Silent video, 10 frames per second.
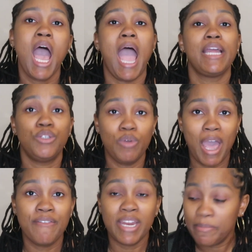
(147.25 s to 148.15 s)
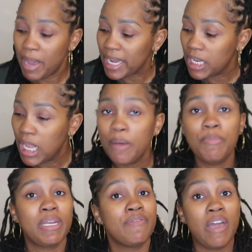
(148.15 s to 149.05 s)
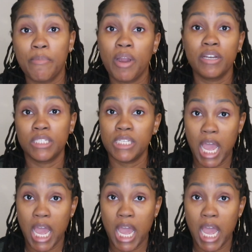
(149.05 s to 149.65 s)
I do have it in my club, but if that bar does